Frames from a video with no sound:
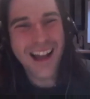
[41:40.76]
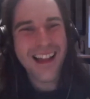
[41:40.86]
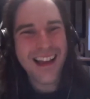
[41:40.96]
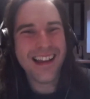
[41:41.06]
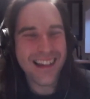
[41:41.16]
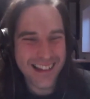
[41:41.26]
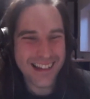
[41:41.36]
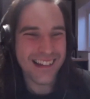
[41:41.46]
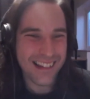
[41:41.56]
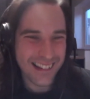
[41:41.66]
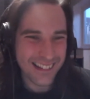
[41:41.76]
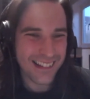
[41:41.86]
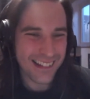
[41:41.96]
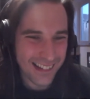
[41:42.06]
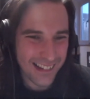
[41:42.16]
really
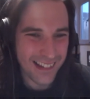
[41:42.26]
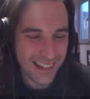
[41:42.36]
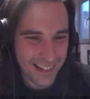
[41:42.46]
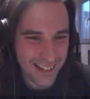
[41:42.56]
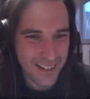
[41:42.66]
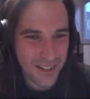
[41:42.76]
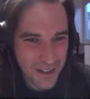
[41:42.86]
written anything in my life.